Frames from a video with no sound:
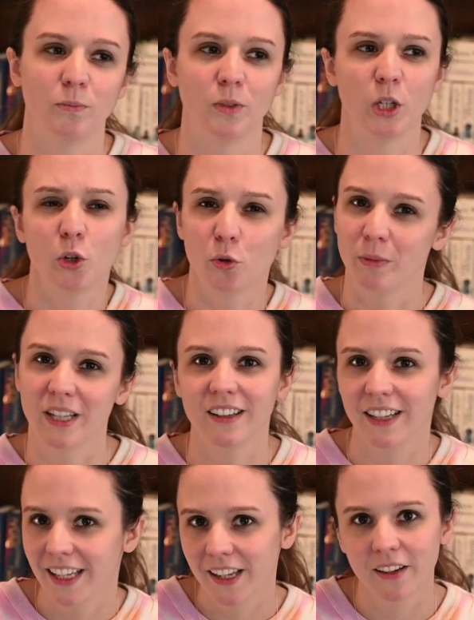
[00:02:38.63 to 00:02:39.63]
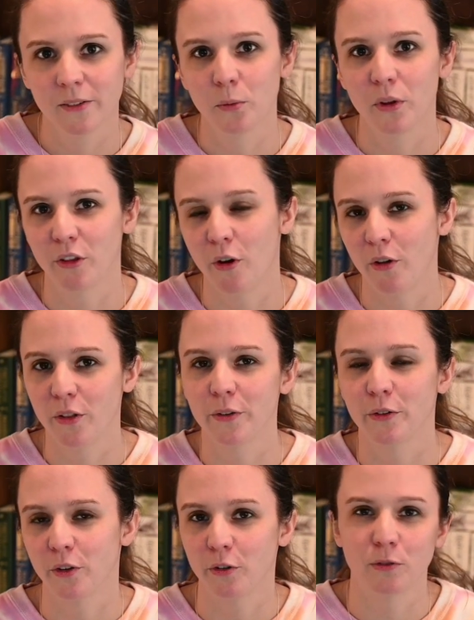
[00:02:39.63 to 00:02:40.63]
humanly with all
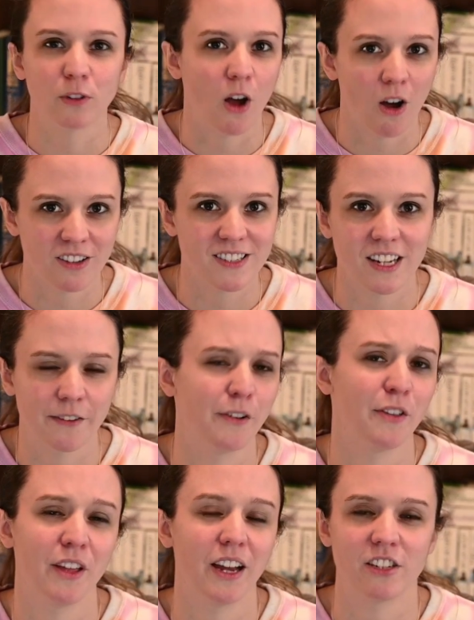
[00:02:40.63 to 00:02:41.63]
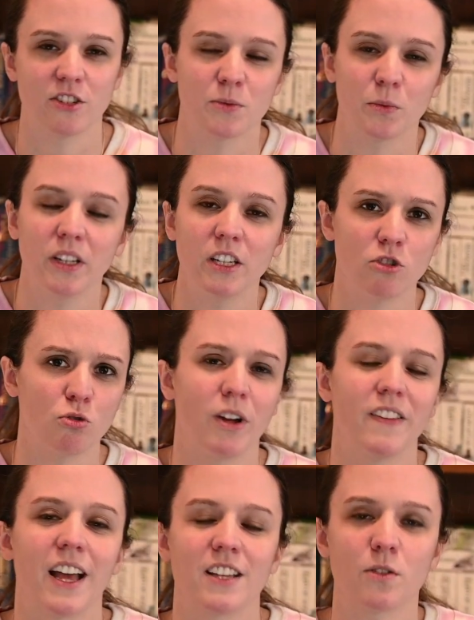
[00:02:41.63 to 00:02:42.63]
their flaws and everything. I just really
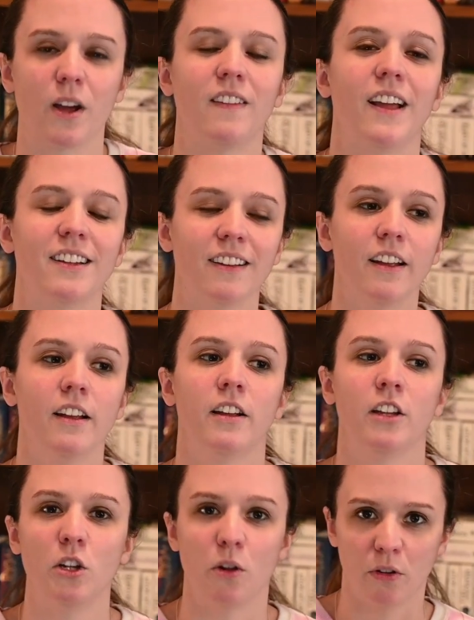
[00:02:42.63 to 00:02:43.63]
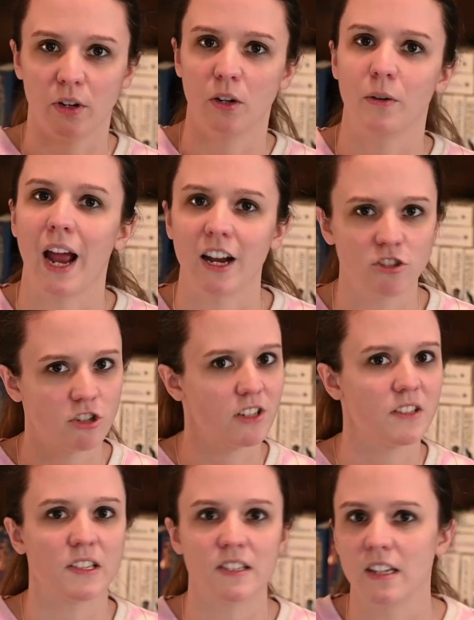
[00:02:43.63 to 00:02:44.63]
enjoyed that. So I liked, their
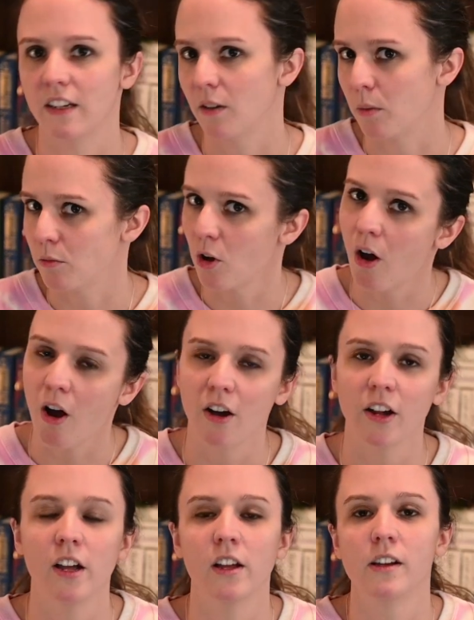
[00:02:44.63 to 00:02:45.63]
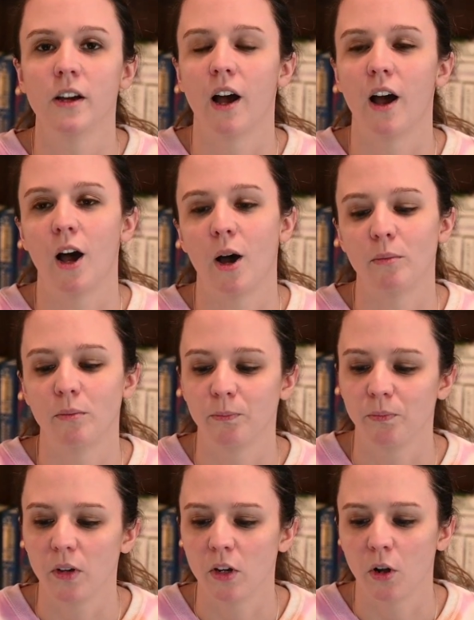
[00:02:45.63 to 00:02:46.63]
interactions, listening to them talk,
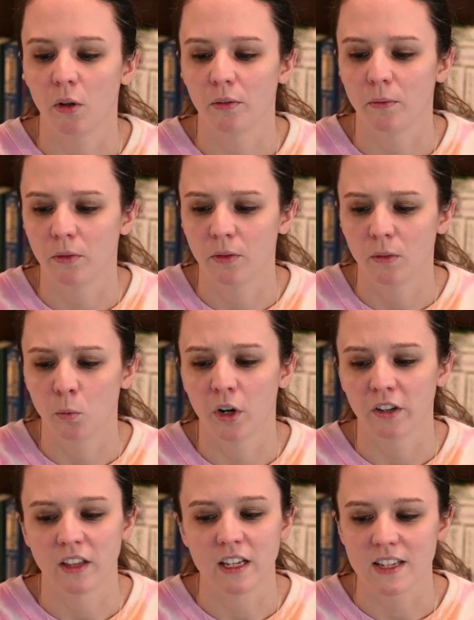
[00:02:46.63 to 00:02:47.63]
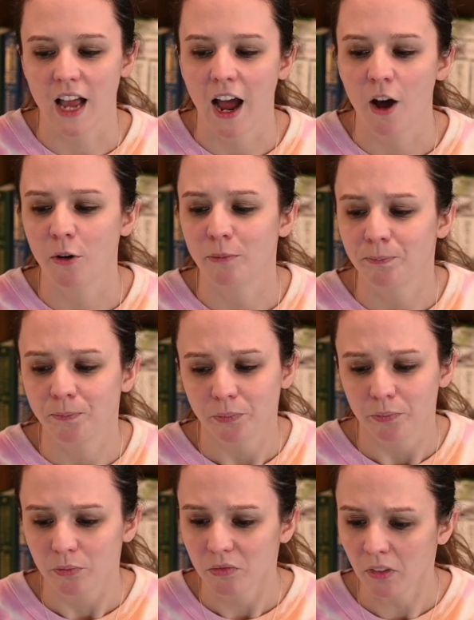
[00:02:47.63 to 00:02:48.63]
work things out.
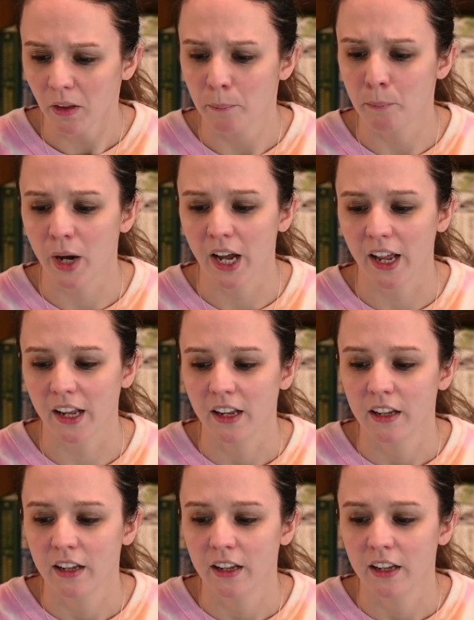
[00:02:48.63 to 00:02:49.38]
But